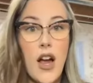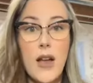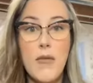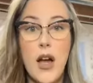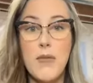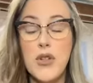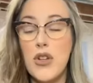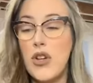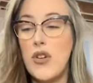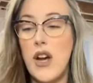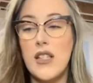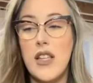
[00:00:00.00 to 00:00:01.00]
I'm, I'm sure
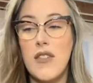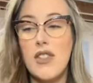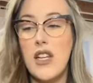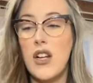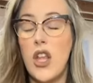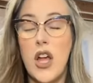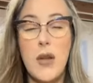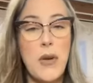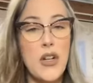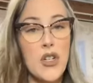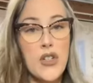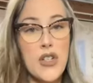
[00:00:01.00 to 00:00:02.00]
you guys have seen a lot of
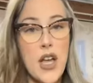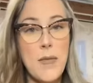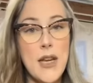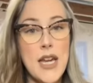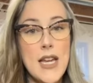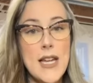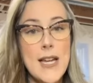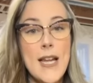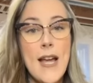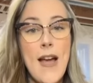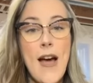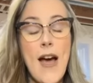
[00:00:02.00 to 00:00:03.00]
pictures coming
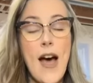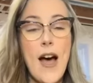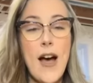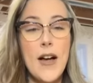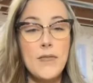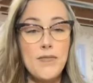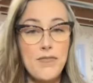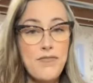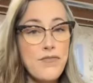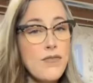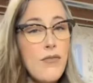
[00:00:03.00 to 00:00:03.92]
in. Um,